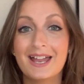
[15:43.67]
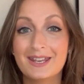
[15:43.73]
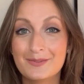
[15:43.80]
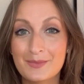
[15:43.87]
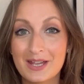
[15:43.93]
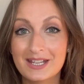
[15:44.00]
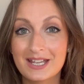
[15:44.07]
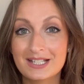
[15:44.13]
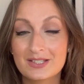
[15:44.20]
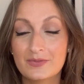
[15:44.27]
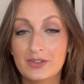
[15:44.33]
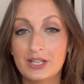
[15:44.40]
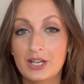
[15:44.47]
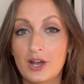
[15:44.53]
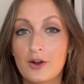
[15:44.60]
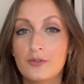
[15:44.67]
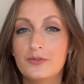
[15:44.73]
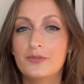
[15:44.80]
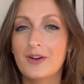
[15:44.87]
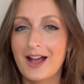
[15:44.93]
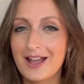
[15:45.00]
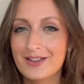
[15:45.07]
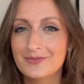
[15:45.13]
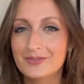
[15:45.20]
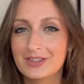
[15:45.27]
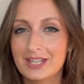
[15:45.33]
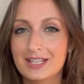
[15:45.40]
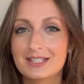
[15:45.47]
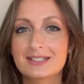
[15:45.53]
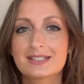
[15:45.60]
in my next video, 5
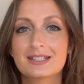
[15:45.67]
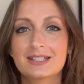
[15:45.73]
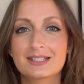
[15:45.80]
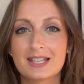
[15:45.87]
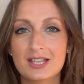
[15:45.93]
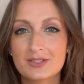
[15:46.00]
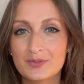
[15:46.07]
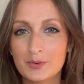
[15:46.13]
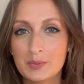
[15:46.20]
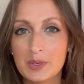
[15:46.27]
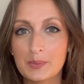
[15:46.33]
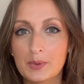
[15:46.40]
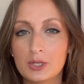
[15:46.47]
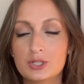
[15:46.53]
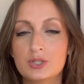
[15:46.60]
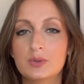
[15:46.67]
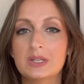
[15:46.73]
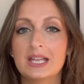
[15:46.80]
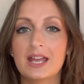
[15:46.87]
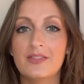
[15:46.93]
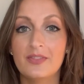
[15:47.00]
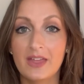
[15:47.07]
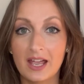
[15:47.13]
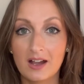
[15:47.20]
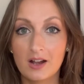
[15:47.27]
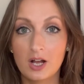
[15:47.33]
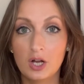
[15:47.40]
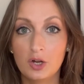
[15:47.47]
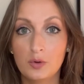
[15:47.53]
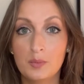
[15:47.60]
things successful people are doing in their
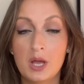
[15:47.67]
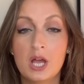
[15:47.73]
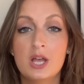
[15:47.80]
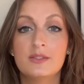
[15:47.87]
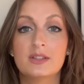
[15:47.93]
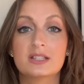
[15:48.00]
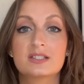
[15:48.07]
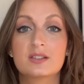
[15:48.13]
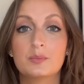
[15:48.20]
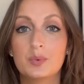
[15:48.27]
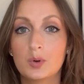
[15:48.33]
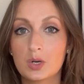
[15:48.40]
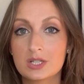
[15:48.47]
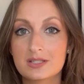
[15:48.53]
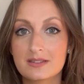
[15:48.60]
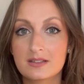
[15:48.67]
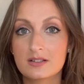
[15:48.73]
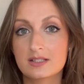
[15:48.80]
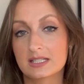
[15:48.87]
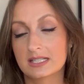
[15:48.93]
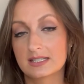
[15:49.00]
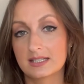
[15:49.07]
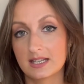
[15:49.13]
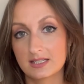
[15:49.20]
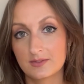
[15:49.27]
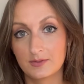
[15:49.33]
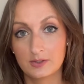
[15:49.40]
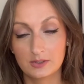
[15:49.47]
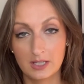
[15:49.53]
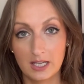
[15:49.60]
home that supports their
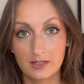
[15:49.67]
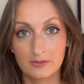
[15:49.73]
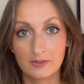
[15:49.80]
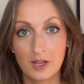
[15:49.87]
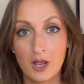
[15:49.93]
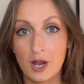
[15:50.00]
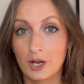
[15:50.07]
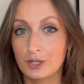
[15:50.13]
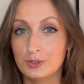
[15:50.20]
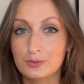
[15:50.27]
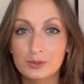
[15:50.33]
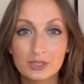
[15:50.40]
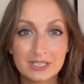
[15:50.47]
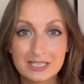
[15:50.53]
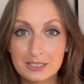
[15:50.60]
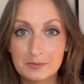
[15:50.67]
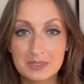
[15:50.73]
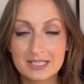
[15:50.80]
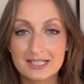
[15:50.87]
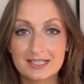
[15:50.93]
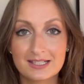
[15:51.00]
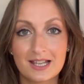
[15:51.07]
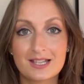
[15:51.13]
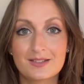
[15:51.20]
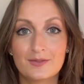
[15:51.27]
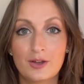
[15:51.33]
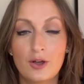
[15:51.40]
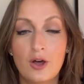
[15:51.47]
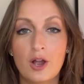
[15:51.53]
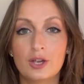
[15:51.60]
successful life. Are you looking to be
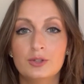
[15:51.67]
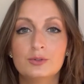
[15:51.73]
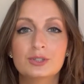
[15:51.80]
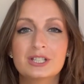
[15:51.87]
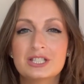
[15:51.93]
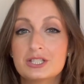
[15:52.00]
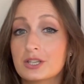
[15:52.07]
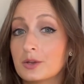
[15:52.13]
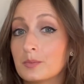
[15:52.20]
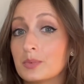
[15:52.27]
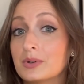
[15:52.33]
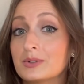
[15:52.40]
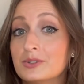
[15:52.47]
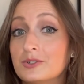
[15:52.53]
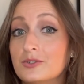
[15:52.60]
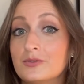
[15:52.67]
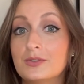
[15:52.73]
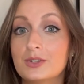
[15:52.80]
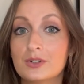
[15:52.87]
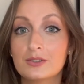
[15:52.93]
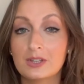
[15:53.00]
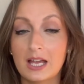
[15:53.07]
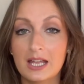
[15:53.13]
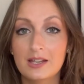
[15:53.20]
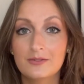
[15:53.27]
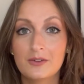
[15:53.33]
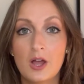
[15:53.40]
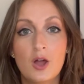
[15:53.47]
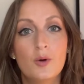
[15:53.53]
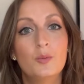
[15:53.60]
successful? Are you looking to improve your life?
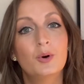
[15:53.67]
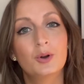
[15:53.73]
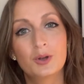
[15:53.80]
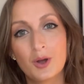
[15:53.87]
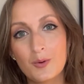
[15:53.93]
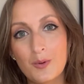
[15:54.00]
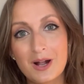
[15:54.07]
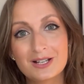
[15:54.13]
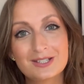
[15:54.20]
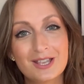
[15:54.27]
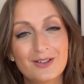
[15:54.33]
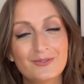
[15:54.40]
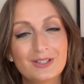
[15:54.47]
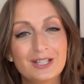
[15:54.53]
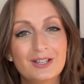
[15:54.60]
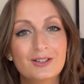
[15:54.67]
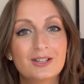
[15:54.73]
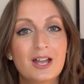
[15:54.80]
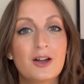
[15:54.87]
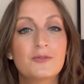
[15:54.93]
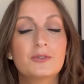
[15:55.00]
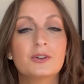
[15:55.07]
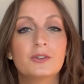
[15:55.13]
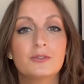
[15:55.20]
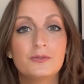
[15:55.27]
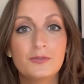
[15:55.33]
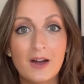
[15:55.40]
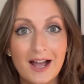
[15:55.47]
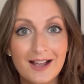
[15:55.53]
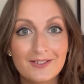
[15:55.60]
Well, go watch that video now for the
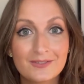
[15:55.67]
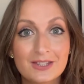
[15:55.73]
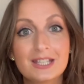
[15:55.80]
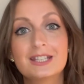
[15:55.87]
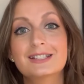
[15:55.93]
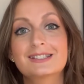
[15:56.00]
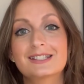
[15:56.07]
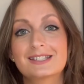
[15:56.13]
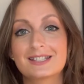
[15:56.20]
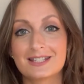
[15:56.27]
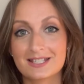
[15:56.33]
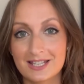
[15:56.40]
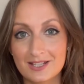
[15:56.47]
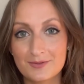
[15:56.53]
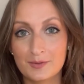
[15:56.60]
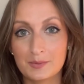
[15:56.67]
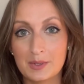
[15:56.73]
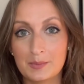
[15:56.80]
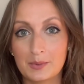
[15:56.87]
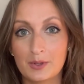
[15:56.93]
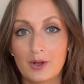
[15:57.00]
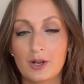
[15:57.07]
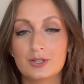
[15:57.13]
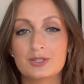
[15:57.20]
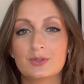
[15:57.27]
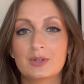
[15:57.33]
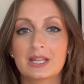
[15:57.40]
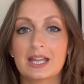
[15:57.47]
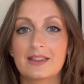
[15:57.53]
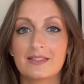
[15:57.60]
5 things that successful people are
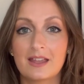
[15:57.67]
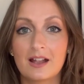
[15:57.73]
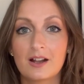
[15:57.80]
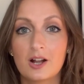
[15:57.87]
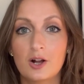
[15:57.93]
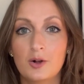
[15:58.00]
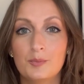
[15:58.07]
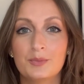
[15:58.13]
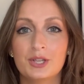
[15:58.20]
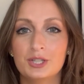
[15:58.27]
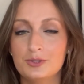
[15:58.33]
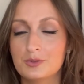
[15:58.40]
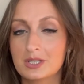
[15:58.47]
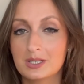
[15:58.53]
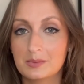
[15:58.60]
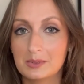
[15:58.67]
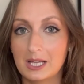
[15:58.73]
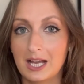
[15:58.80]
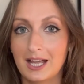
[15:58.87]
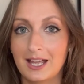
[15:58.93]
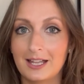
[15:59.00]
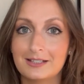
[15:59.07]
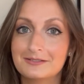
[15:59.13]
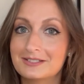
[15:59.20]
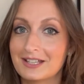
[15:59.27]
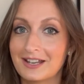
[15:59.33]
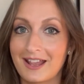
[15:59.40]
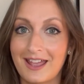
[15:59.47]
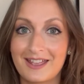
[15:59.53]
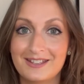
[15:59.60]
doing in their home that you can apply
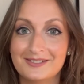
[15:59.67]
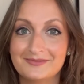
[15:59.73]
today.